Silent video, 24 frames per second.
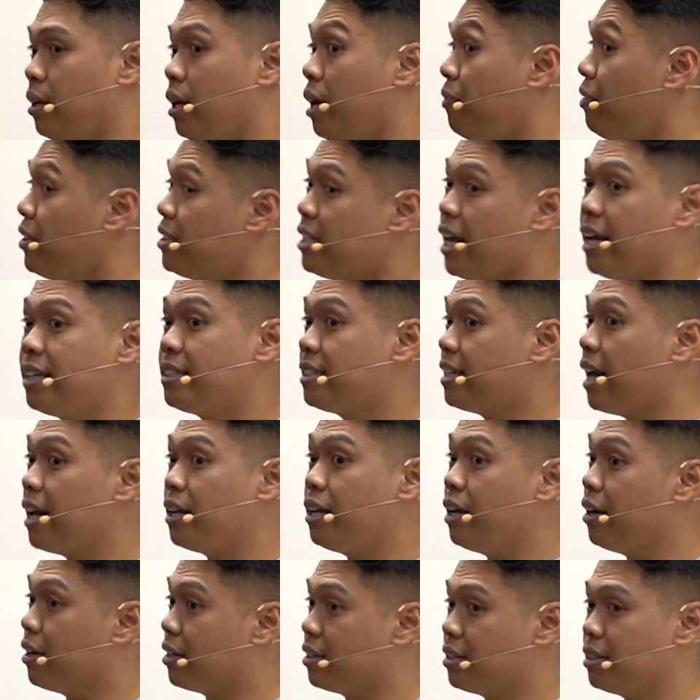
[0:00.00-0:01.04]
If it takes
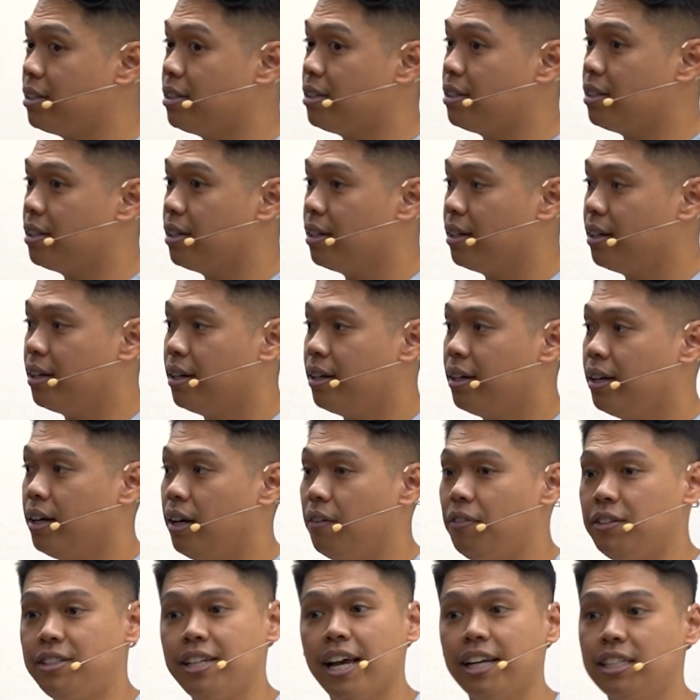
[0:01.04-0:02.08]
10 years,
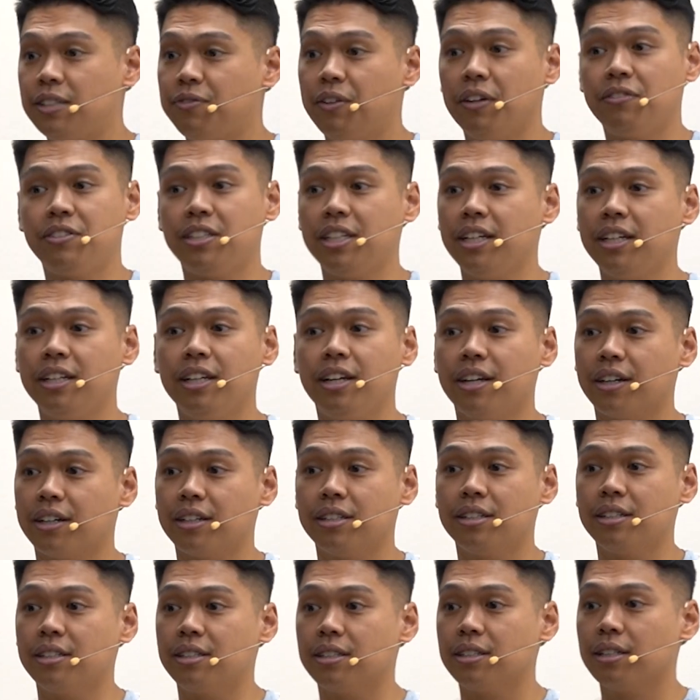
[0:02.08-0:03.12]
if it takes 15
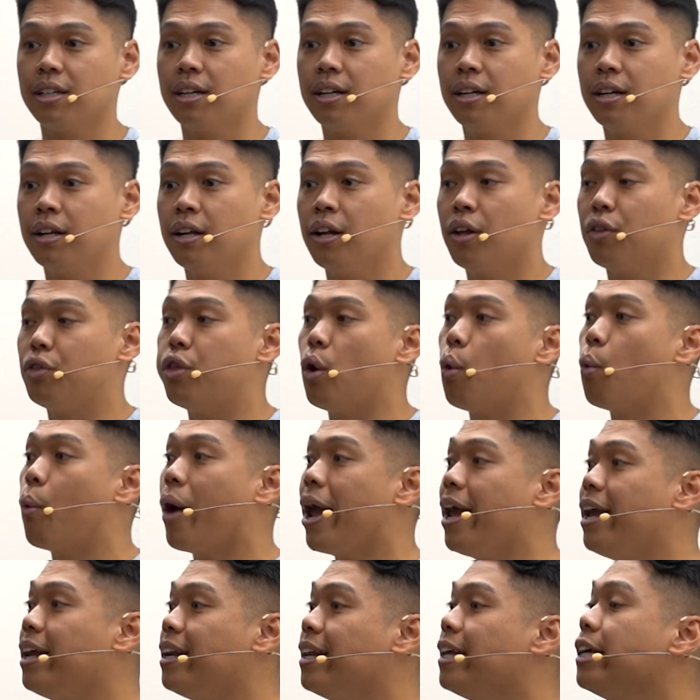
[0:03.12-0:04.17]
years, the
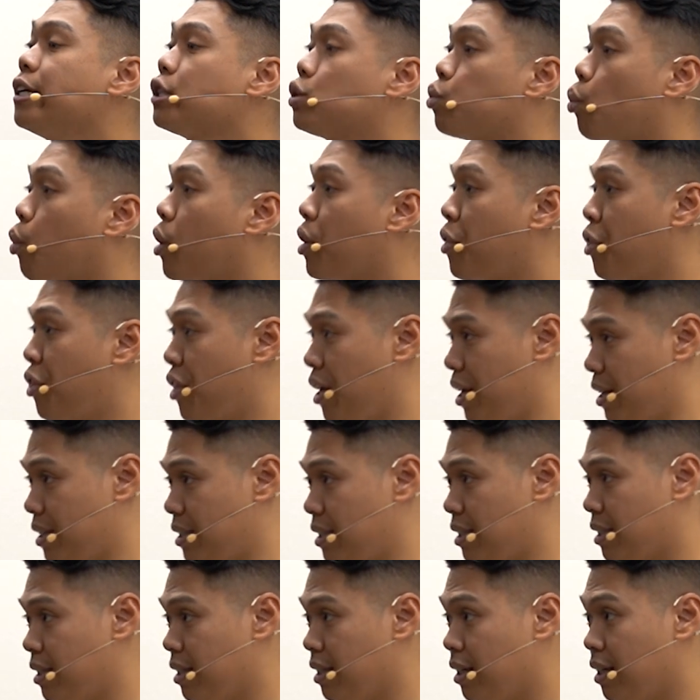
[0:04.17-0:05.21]
wait is worth
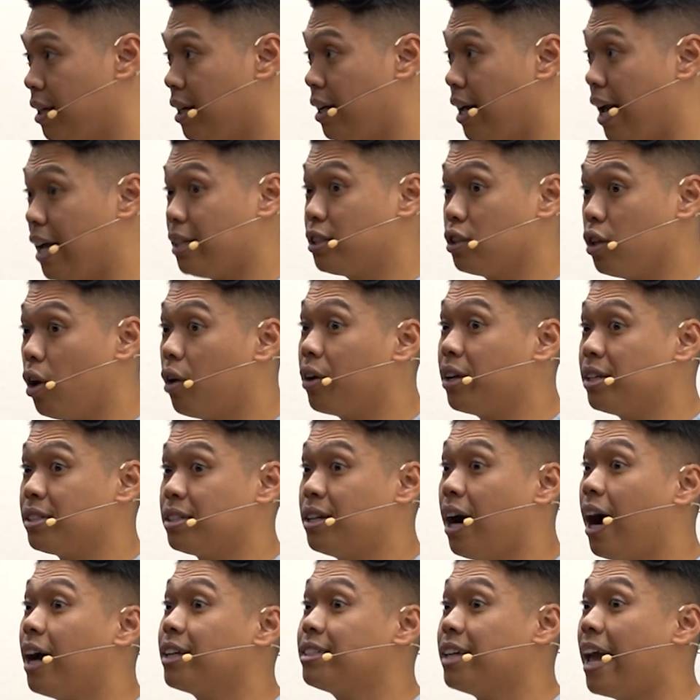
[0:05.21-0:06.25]
it as long as
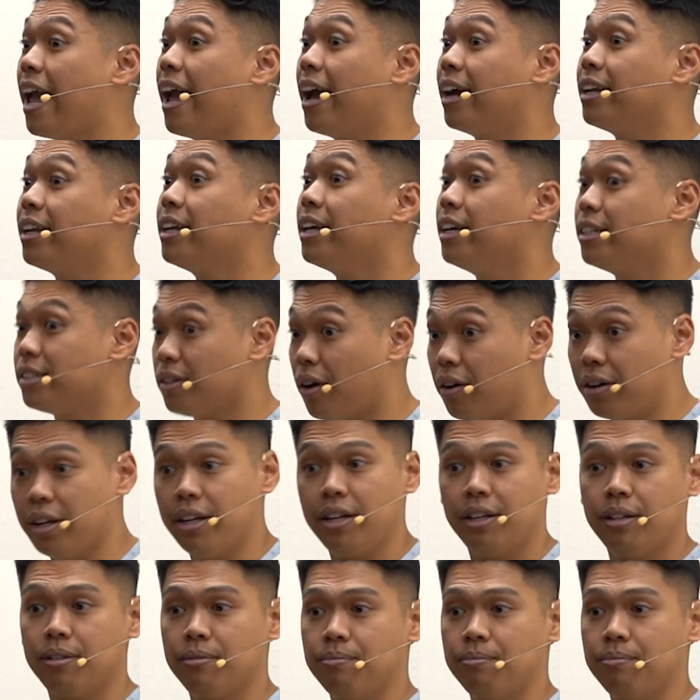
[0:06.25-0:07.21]
God's hand is on it.